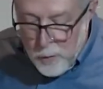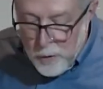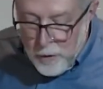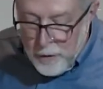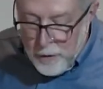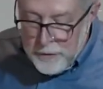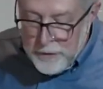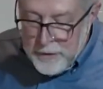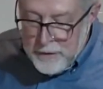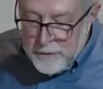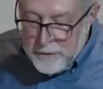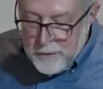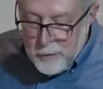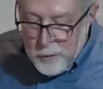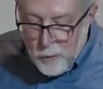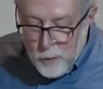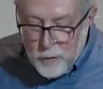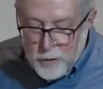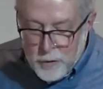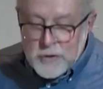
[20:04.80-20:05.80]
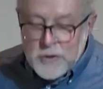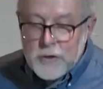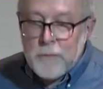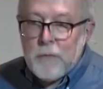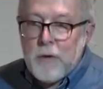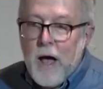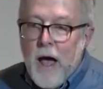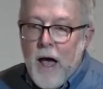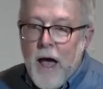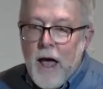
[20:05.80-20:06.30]
world is to
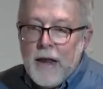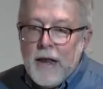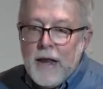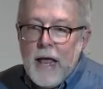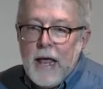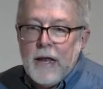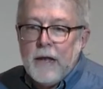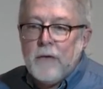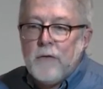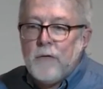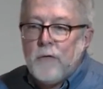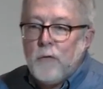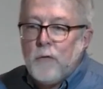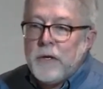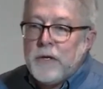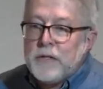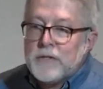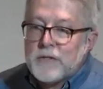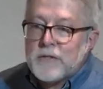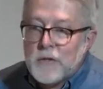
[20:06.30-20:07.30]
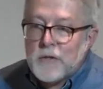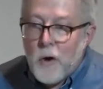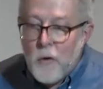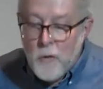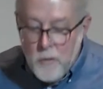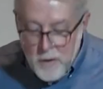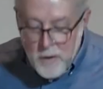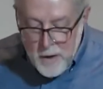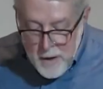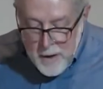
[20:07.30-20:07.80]
worship God, and in doing
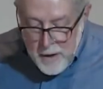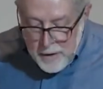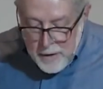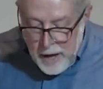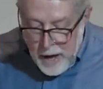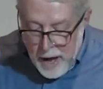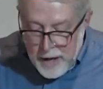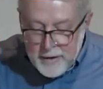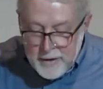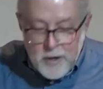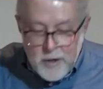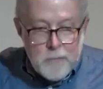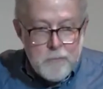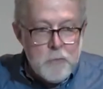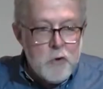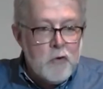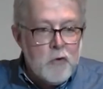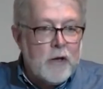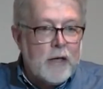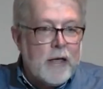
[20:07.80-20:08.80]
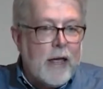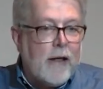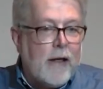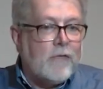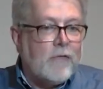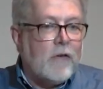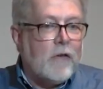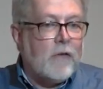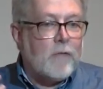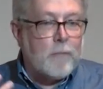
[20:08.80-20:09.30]
so, God
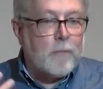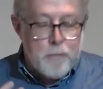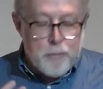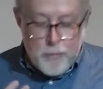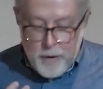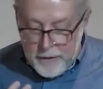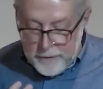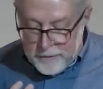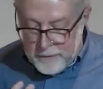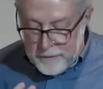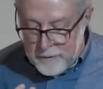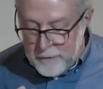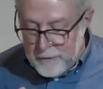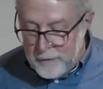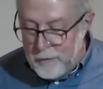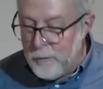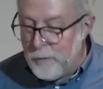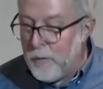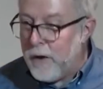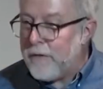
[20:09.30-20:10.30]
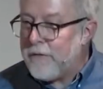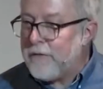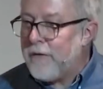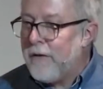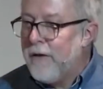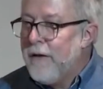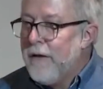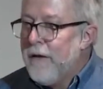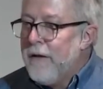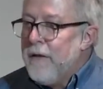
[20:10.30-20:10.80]
communicates his presence to us.
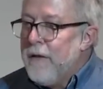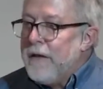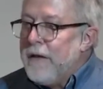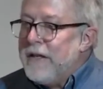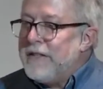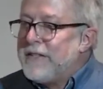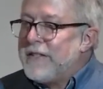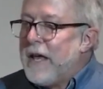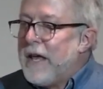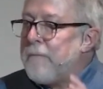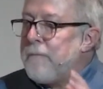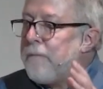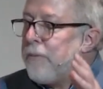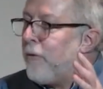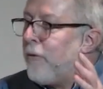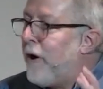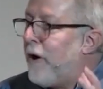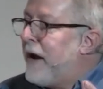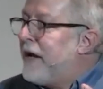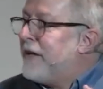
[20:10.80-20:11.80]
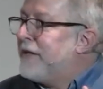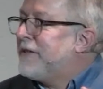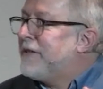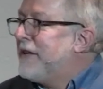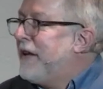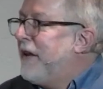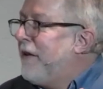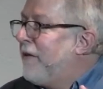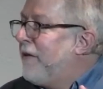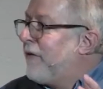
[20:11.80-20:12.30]
He said,
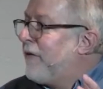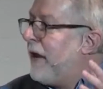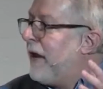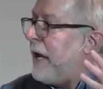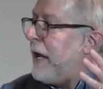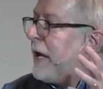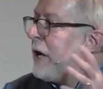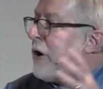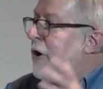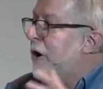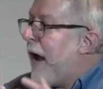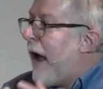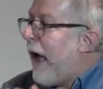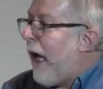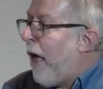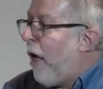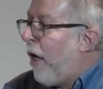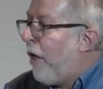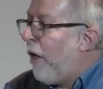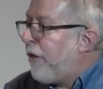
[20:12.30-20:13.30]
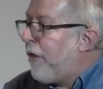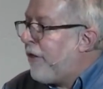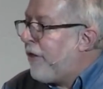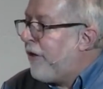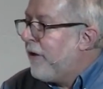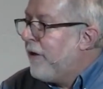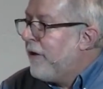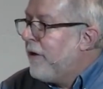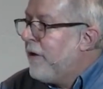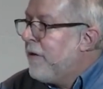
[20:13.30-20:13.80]
praise is inner health
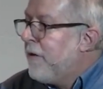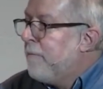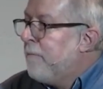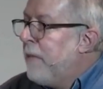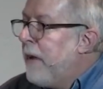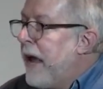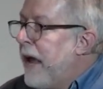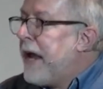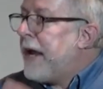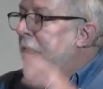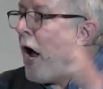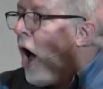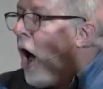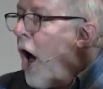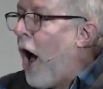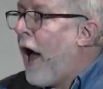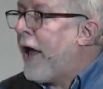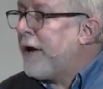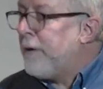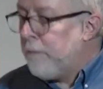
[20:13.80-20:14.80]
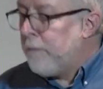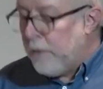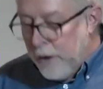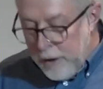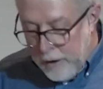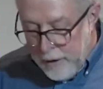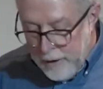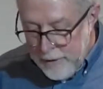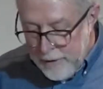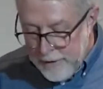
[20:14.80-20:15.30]
made
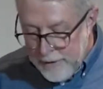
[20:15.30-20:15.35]
audible.